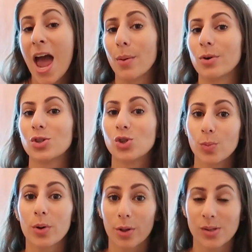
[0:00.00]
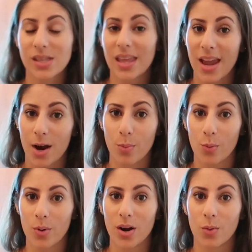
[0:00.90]
and we're super close to the
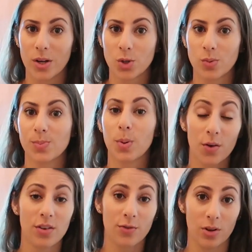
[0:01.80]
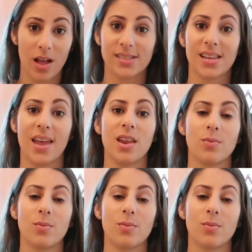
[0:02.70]
airport, which was perfect for last night.